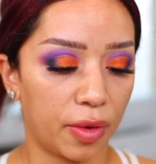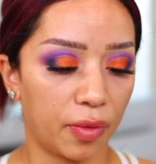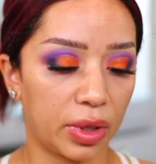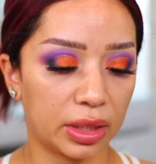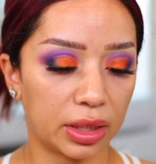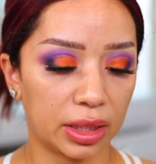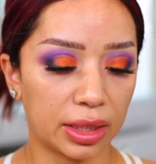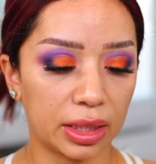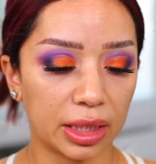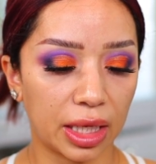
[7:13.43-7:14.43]
what is this,
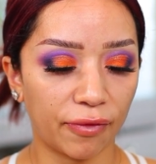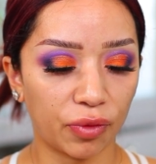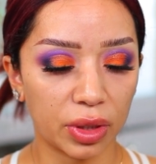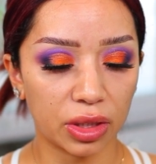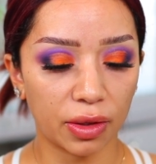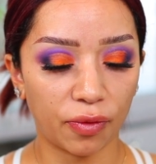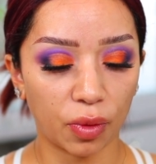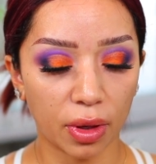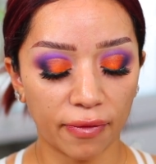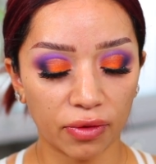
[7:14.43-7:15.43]
the Skinfluencer
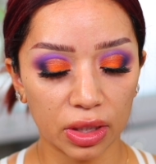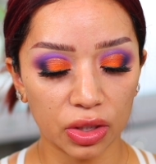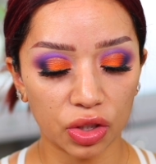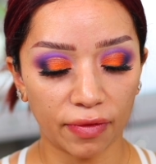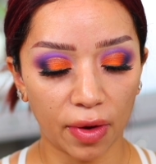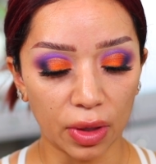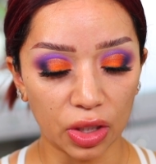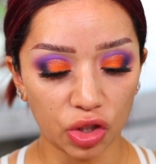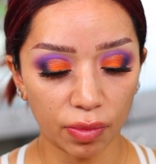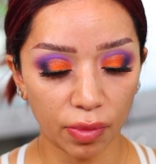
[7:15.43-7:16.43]
Full Coverage
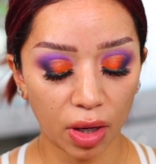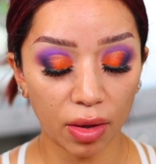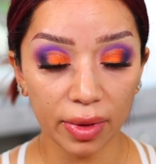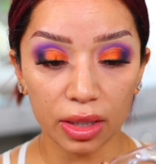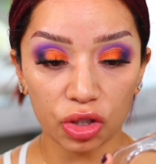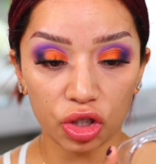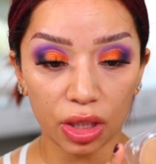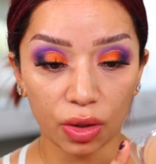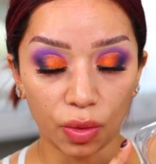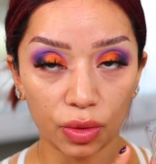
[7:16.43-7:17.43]
Foundation Balm in the
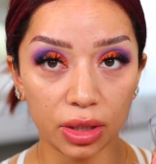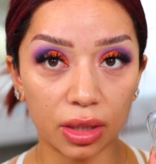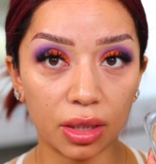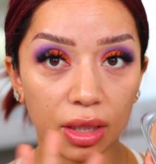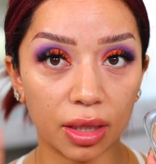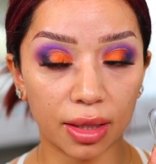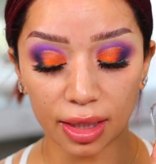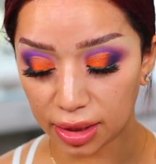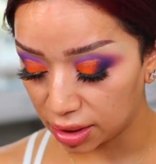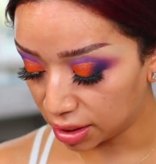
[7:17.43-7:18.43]
shade Golden.
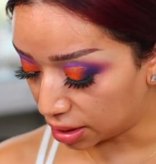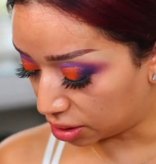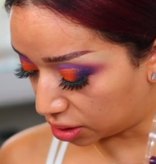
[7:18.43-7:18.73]
This is